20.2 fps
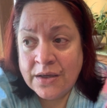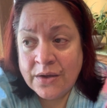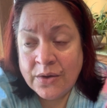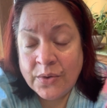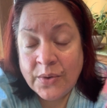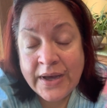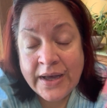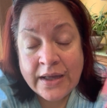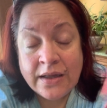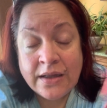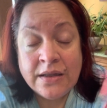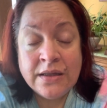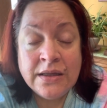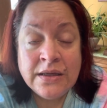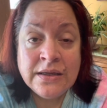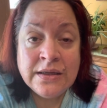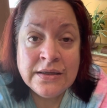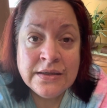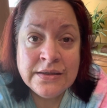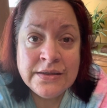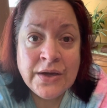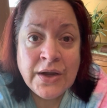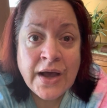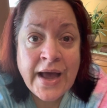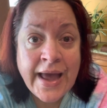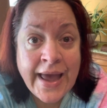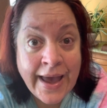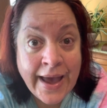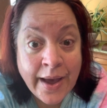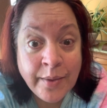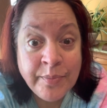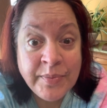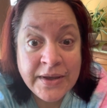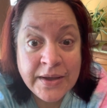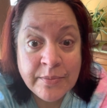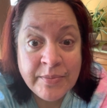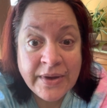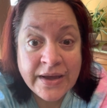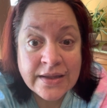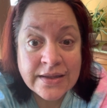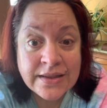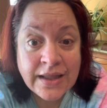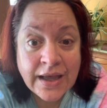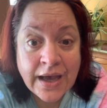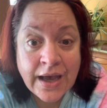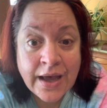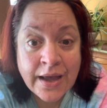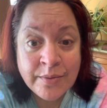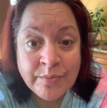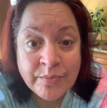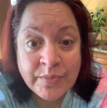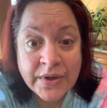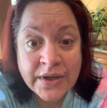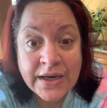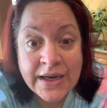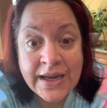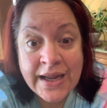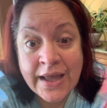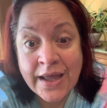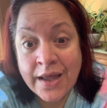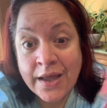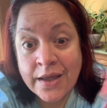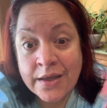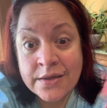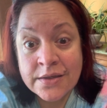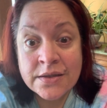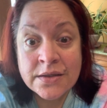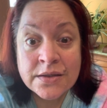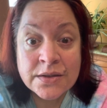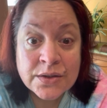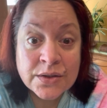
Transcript: well, not happy about that. But again,